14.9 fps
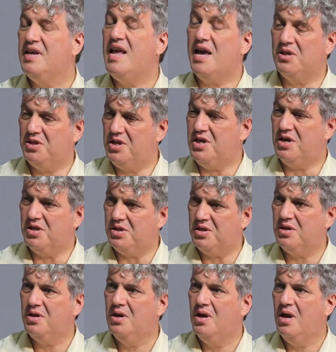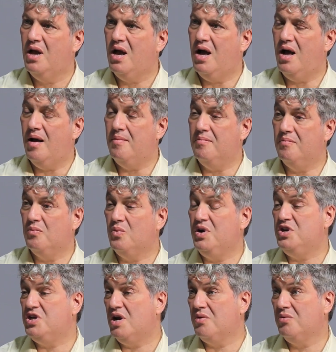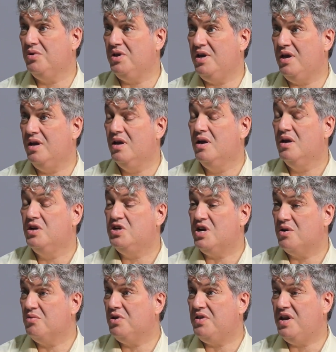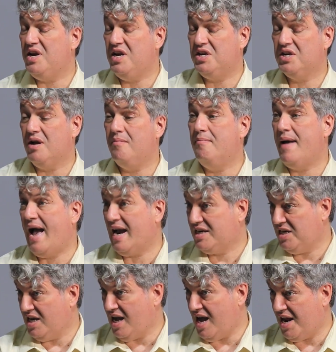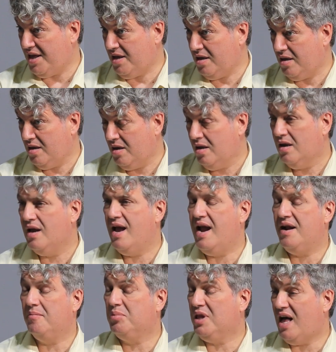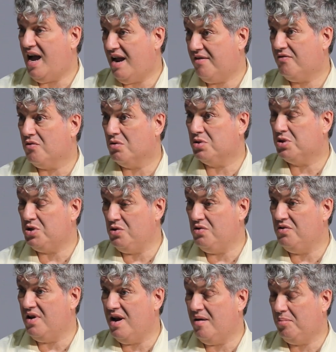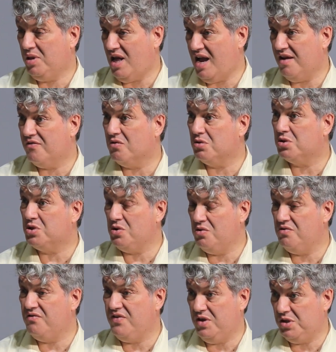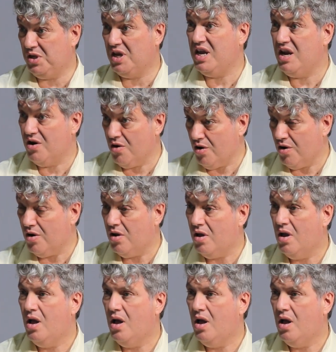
Yes, it is. We generally they need to come back to Ghana and apply for a student visa here.